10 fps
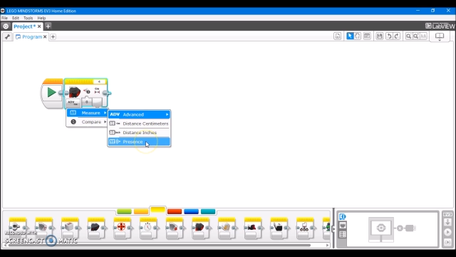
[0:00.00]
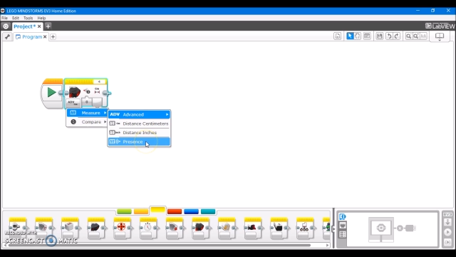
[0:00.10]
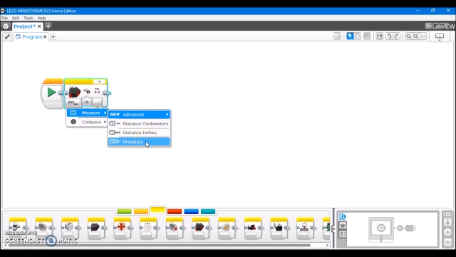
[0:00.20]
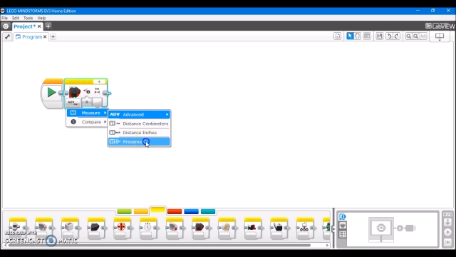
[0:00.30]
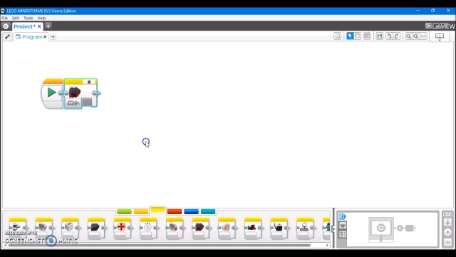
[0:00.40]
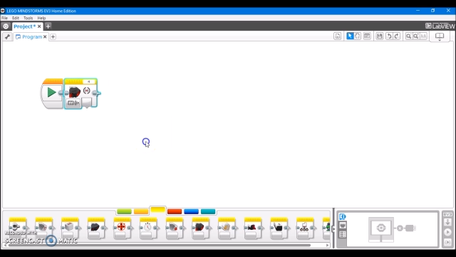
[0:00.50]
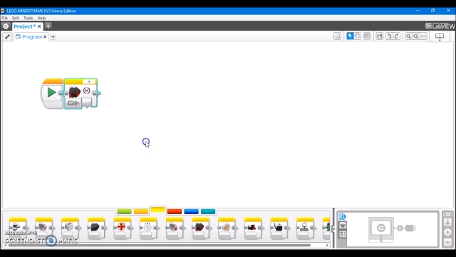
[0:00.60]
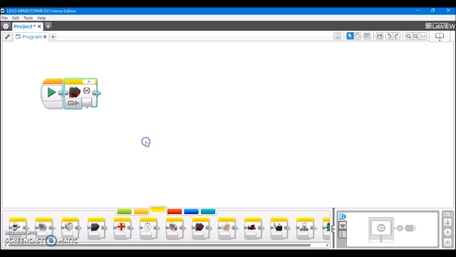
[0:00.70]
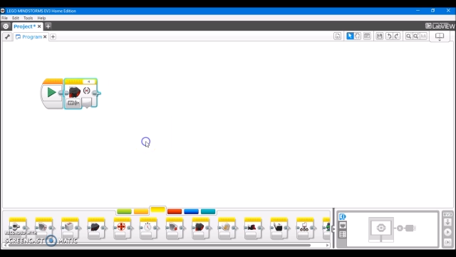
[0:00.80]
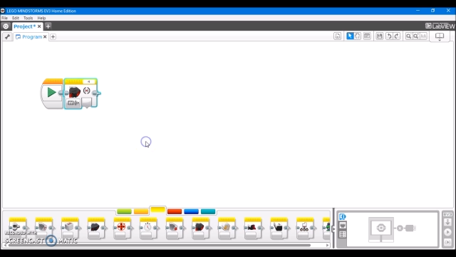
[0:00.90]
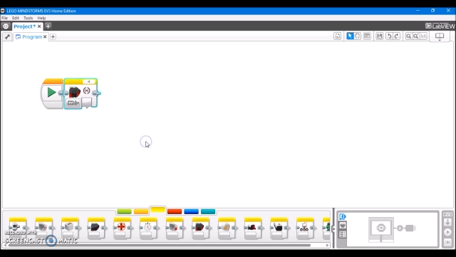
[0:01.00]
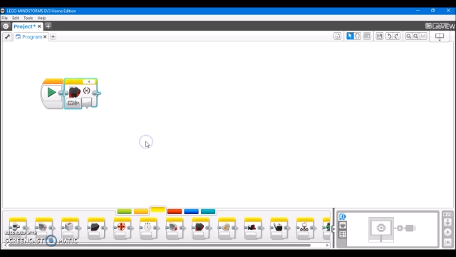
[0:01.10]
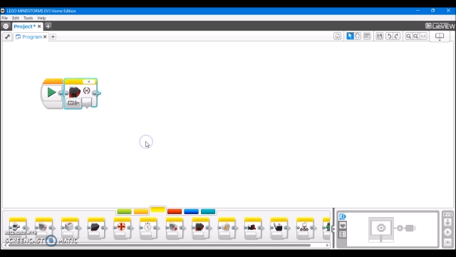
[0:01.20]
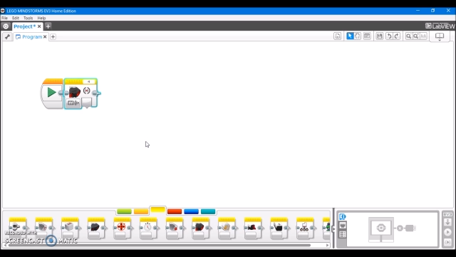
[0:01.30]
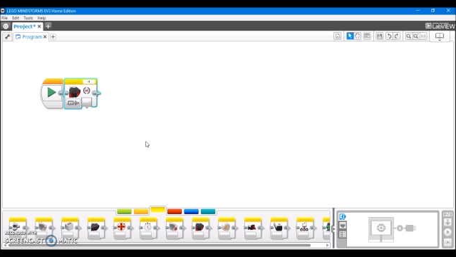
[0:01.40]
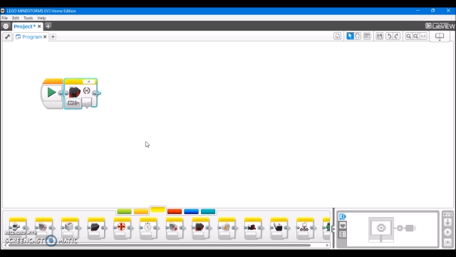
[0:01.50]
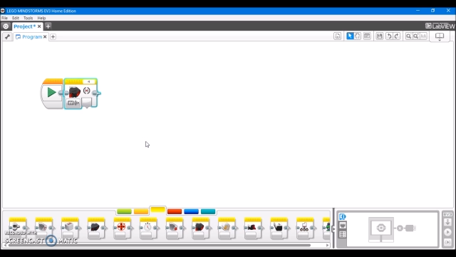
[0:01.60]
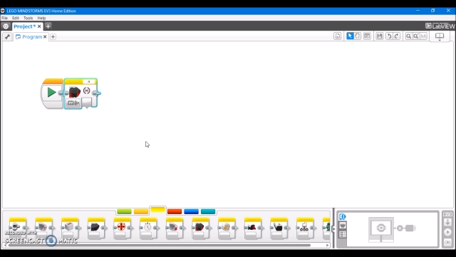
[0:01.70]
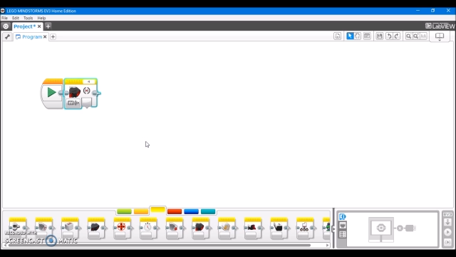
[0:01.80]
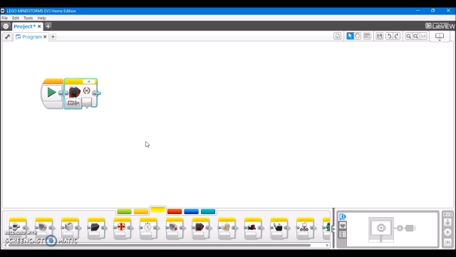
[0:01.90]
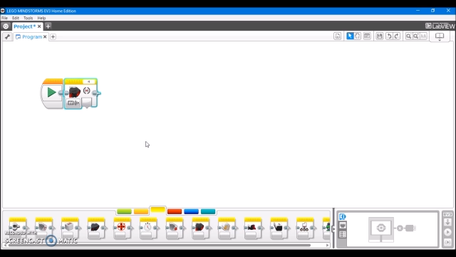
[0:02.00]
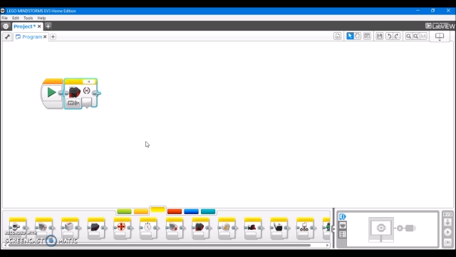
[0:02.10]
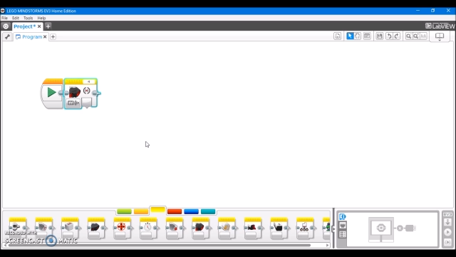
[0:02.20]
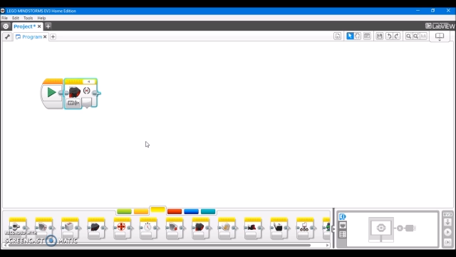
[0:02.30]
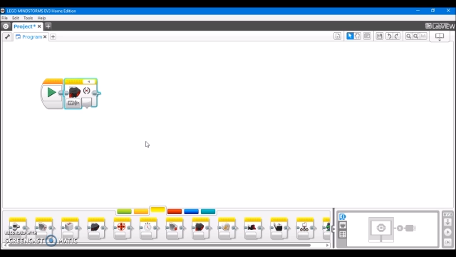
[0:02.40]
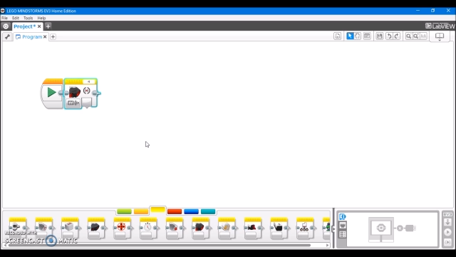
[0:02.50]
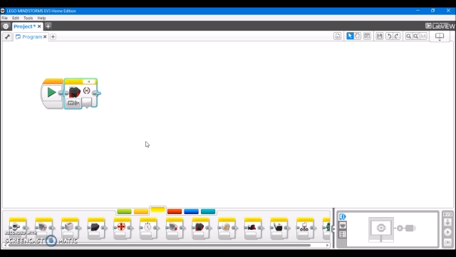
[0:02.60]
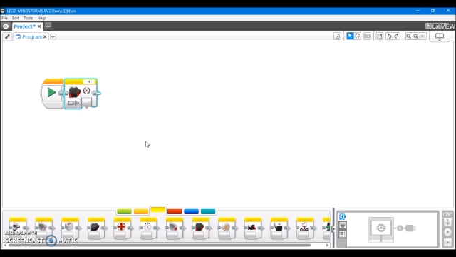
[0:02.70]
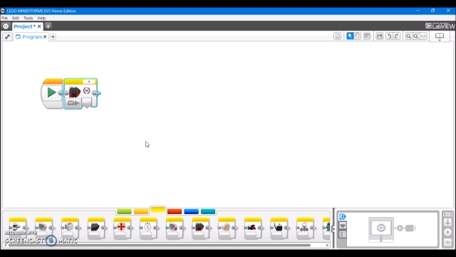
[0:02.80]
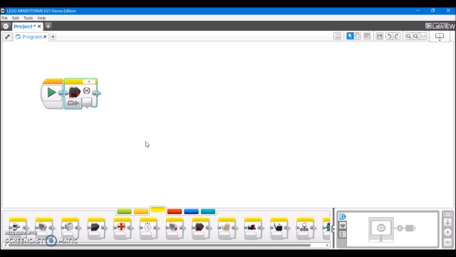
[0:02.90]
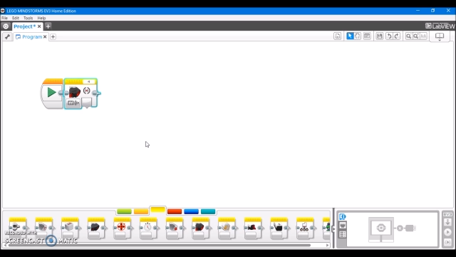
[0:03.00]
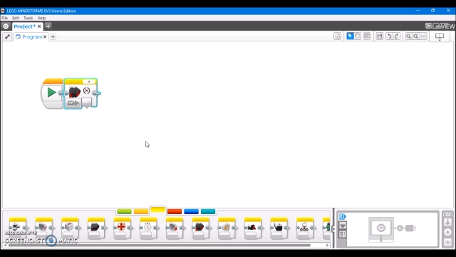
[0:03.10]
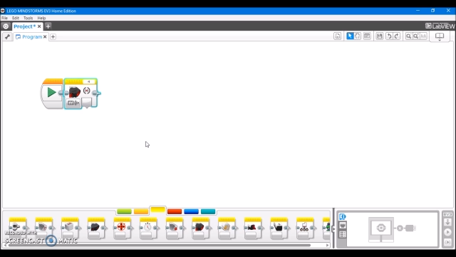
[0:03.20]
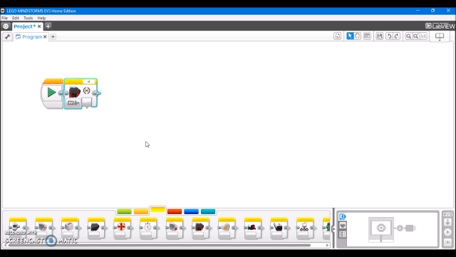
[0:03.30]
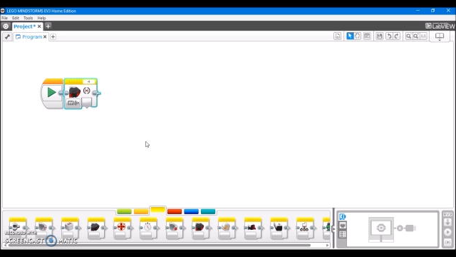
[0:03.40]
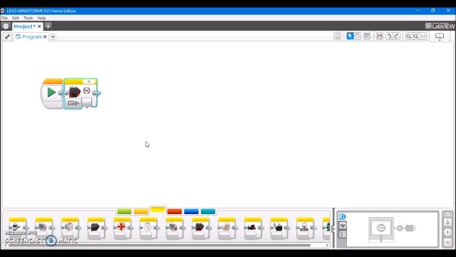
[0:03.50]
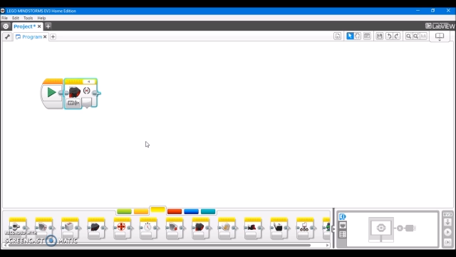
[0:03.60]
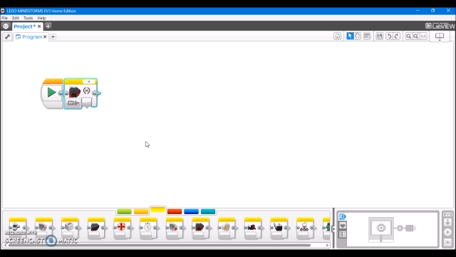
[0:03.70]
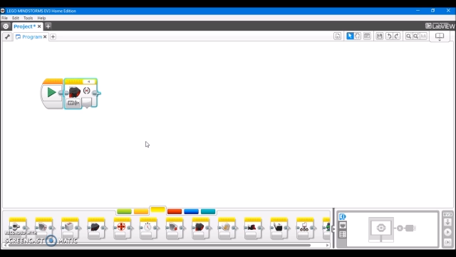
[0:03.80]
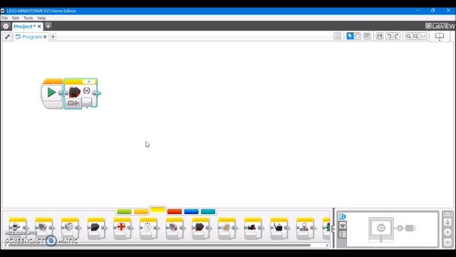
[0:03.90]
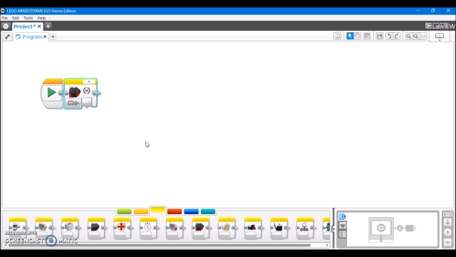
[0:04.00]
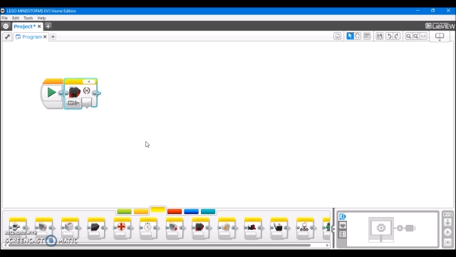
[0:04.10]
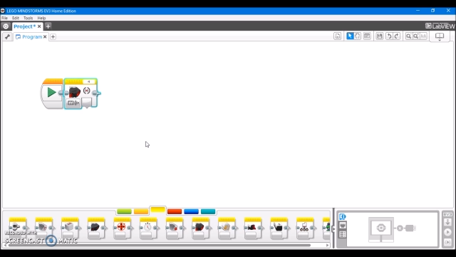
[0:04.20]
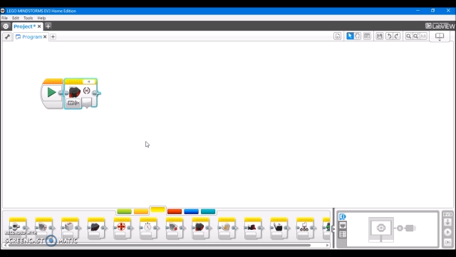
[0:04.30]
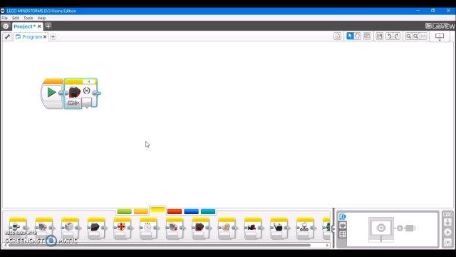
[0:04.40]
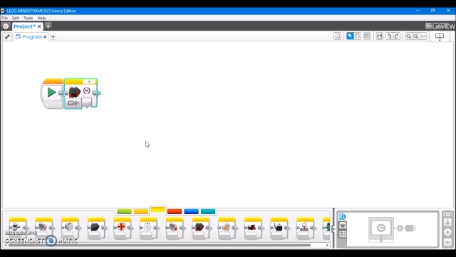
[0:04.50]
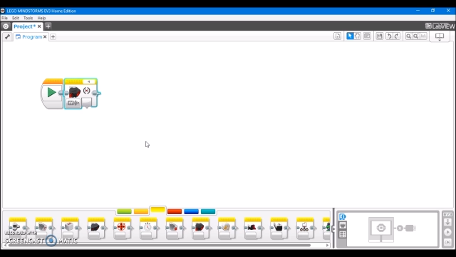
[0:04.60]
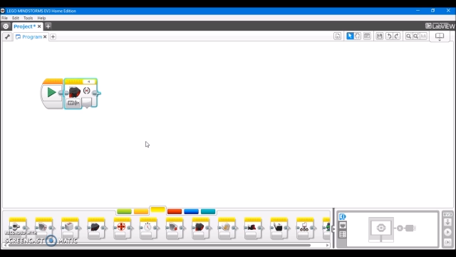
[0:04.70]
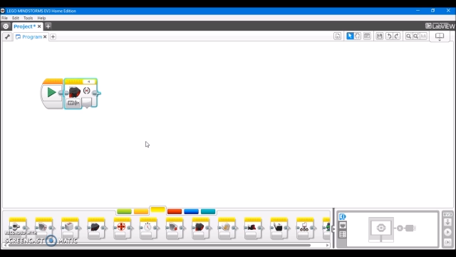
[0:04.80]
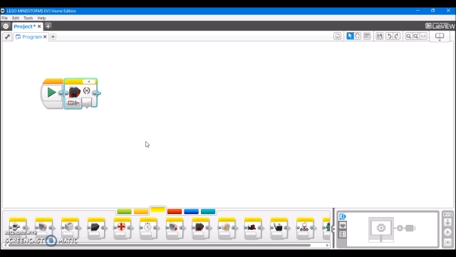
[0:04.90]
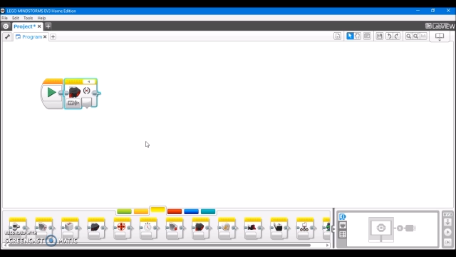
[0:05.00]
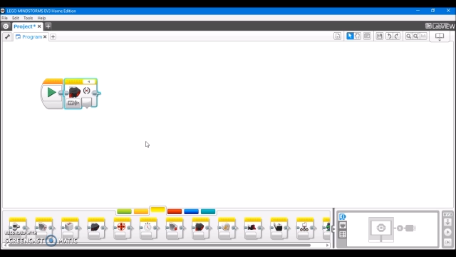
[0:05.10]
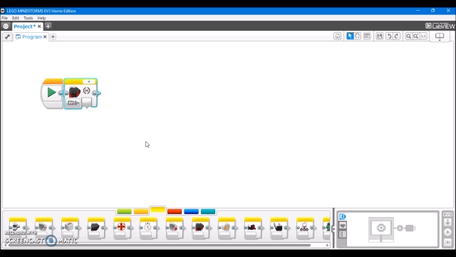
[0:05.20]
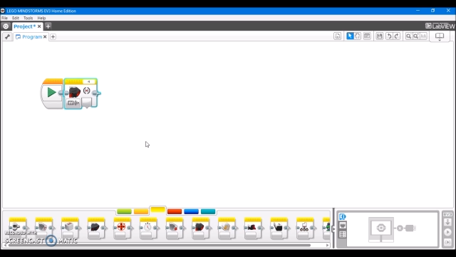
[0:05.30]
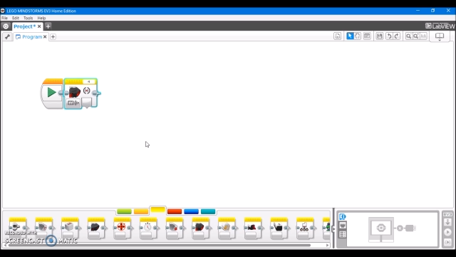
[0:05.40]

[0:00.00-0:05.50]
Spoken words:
(no speaker visible)